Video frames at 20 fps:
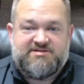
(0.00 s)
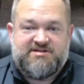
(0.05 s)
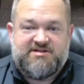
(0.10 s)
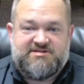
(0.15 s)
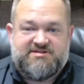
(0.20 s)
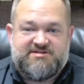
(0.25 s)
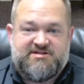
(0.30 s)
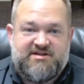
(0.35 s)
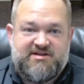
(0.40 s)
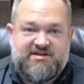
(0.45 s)
to
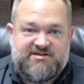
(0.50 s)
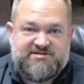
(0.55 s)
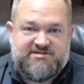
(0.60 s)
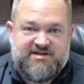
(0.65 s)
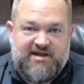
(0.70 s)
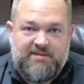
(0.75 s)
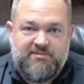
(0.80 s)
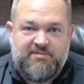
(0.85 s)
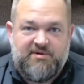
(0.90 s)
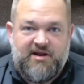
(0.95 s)
see
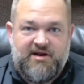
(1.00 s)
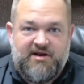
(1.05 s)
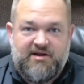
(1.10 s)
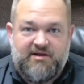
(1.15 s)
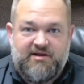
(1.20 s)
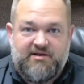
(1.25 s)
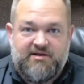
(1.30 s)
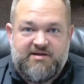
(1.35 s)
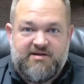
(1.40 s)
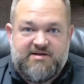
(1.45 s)

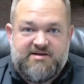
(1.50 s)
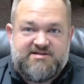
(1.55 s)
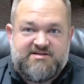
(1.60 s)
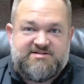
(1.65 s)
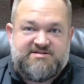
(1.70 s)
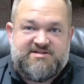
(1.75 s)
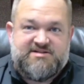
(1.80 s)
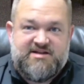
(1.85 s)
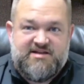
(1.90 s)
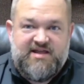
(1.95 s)
CyberData
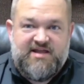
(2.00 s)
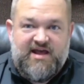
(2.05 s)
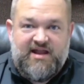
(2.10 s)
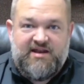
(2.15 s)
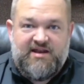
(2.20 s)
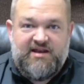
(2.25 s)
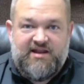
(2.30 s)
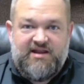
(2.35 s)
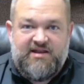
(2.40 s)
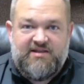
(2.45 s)
see that
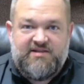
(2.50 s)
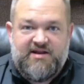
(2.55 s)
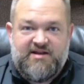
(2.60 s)
need,